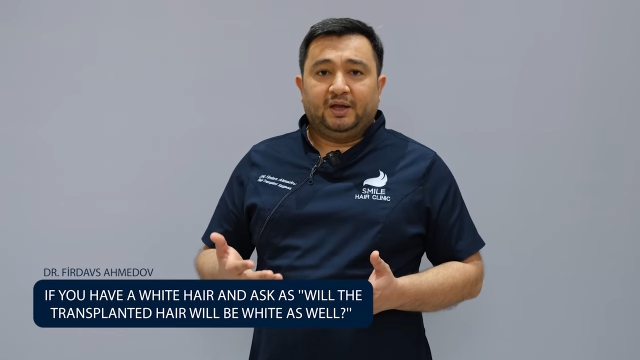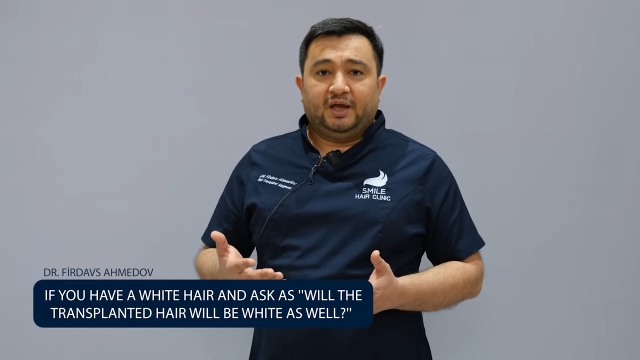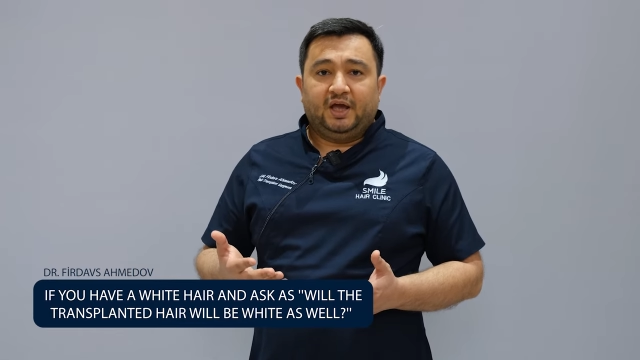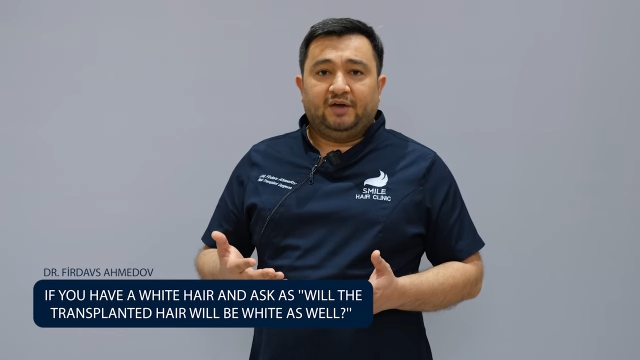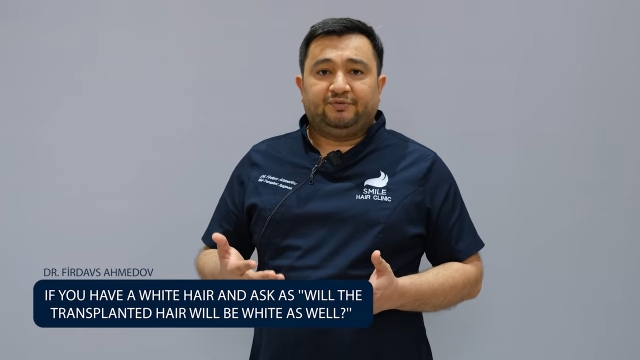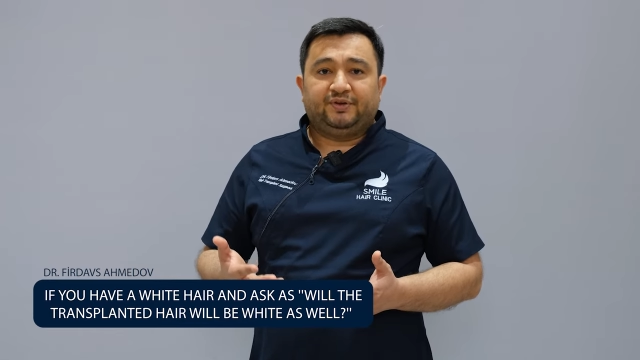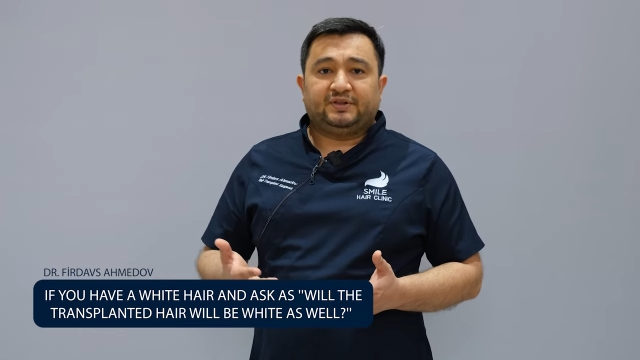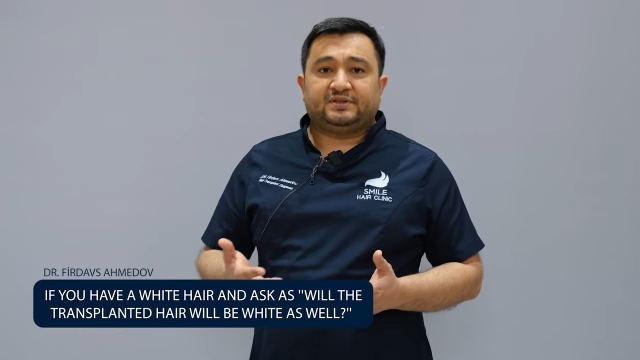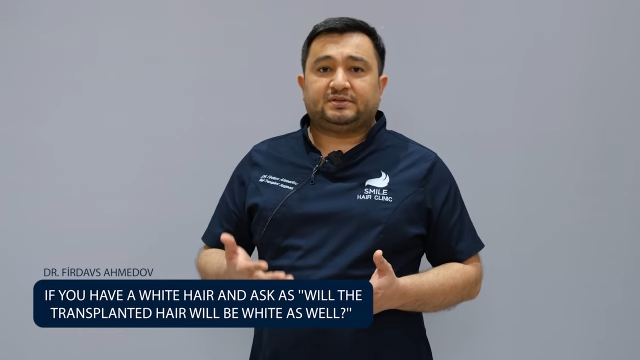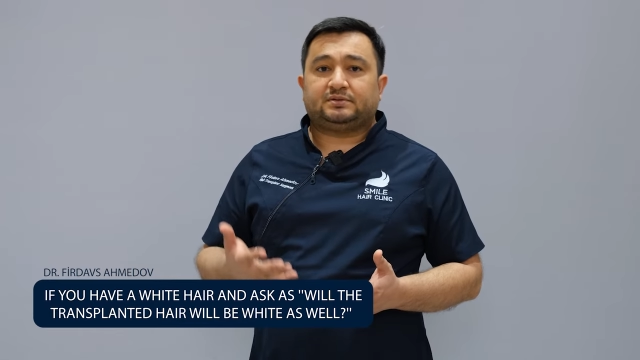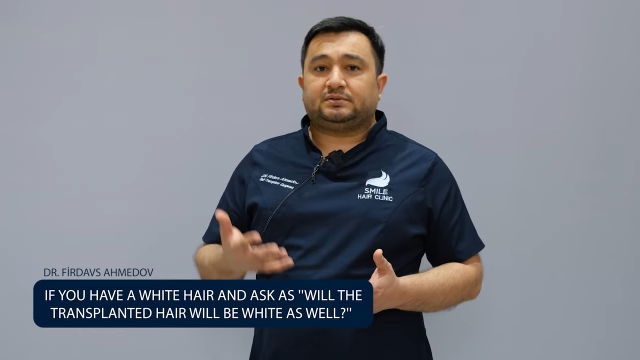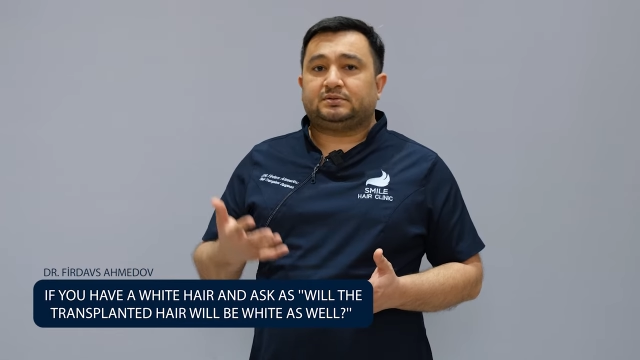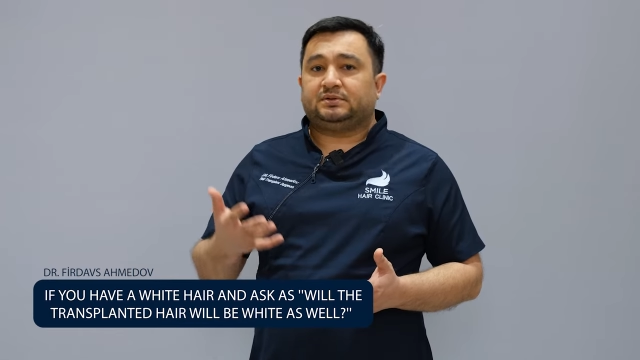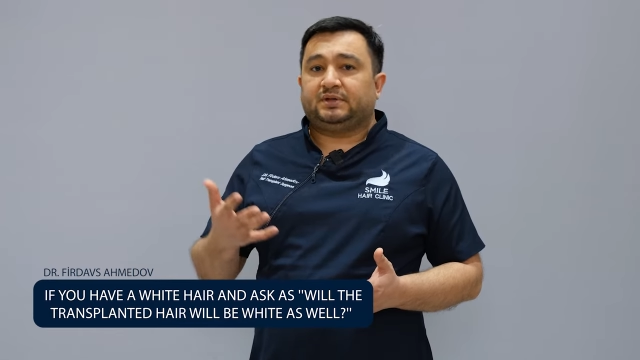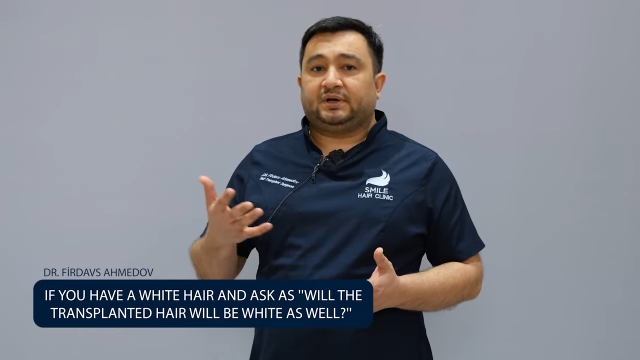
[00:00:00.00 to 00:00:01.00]
If
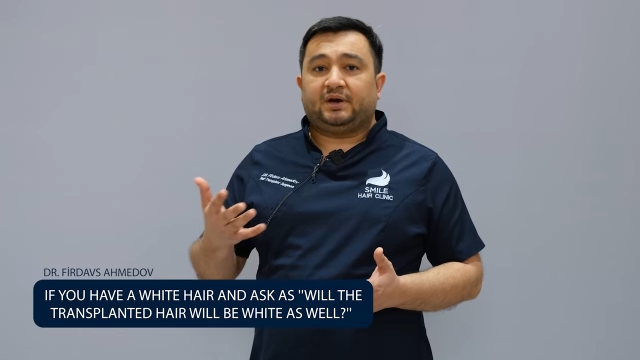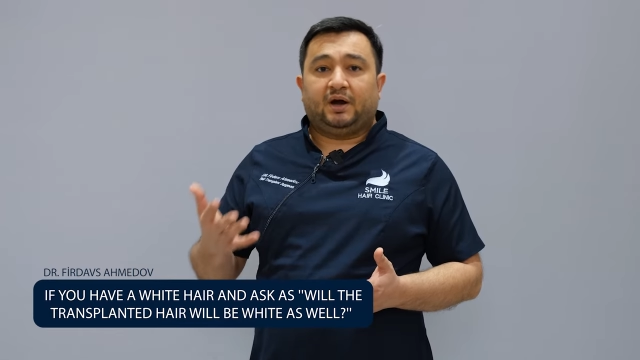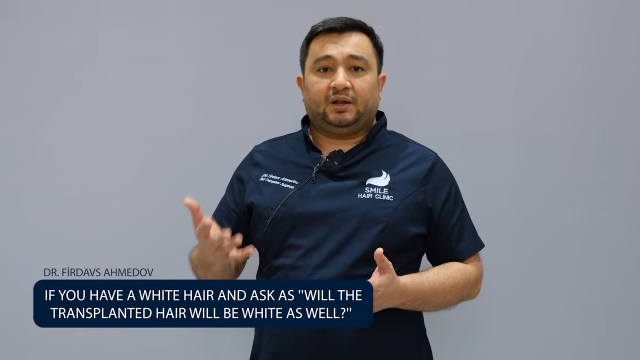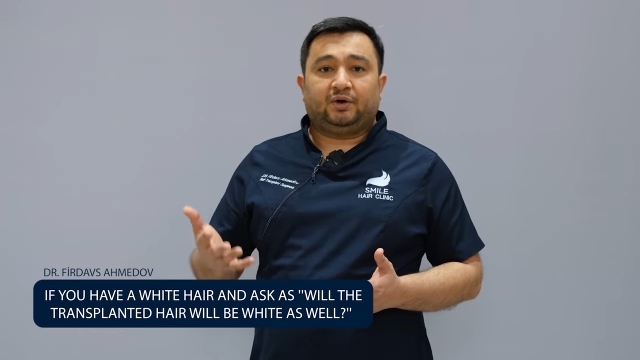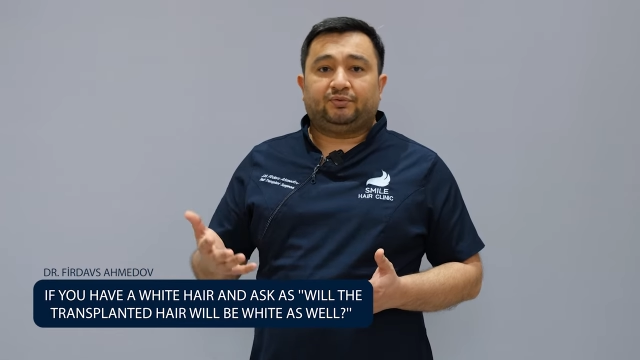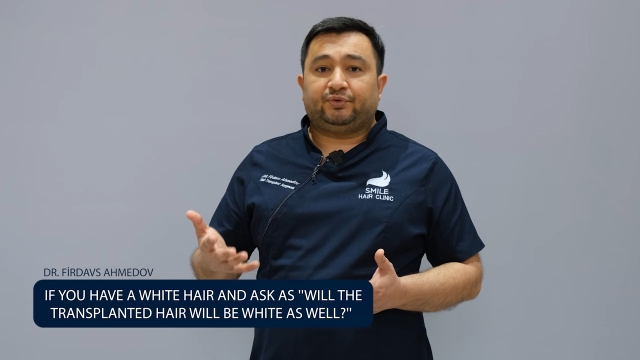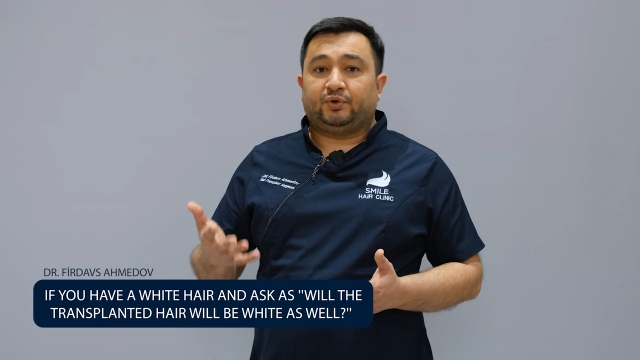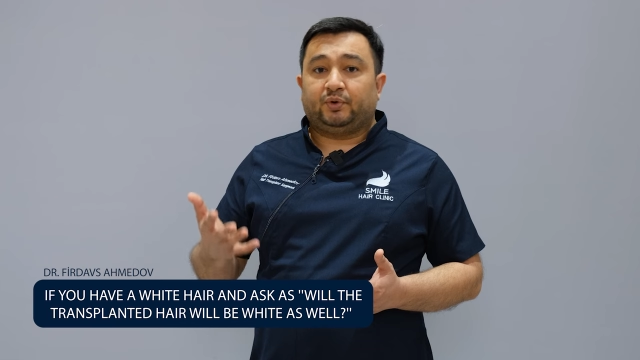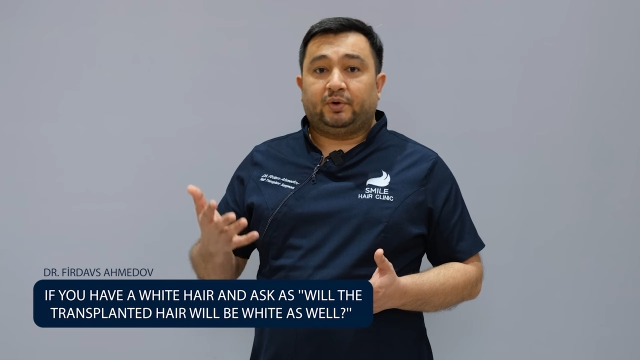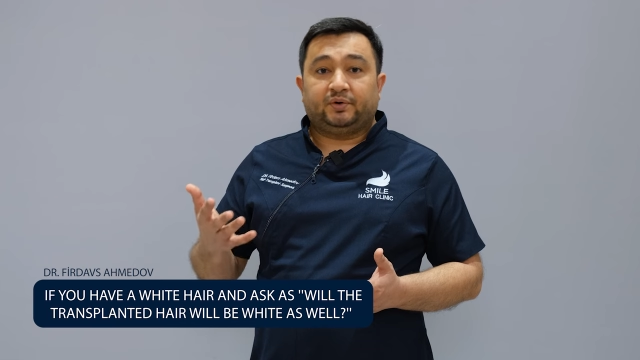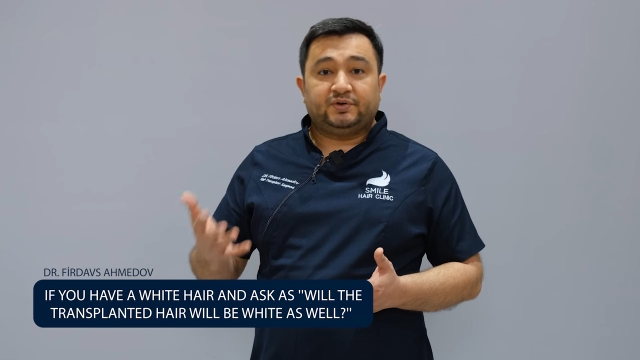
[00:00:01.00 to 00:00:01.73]
it's the color of your